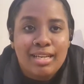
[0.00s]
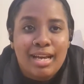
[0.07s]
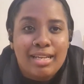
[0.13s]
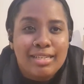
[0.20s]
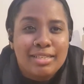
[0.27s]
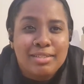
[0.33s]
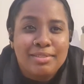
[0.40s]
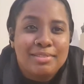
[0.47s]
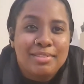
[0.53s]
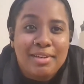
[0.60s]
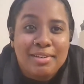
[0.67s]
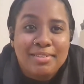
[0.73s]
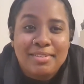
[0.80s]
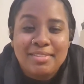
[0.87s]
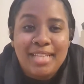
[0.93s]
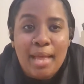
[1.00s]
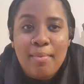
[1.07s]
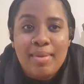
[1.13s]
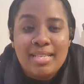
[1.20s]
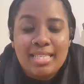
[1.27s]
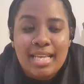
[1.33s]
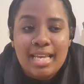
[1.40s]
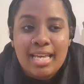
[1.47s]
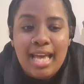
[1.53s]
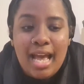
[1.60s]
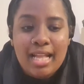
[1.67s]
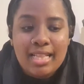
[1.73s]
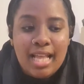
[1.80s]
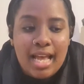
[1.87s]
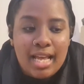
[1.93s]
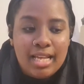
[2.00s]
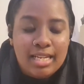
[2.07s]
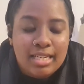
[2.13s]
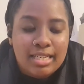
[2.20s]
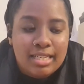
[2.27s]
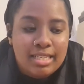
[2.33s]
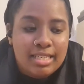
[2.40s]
I need new socks because they're missing, and then